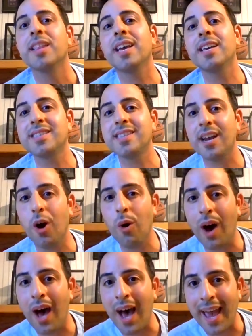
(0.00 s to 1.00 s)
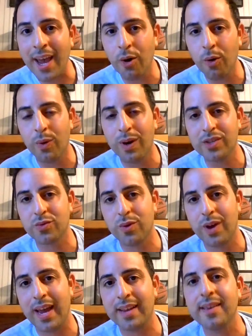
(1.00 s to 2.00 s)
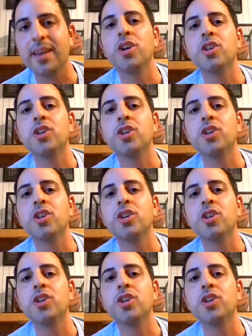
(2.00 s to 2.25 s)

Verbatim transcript: they said Ohio was rigged.